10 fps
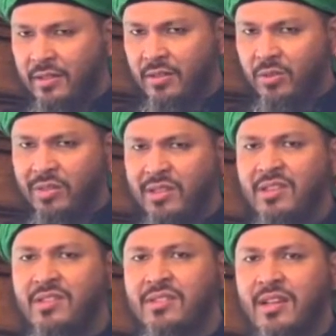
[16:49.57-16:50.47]
Only
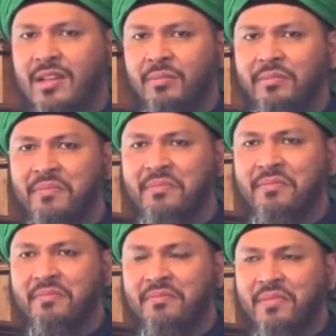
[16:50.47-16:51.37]
this time,
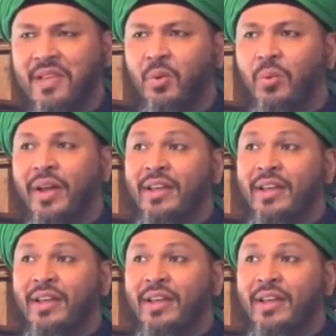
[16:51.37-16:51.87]
we're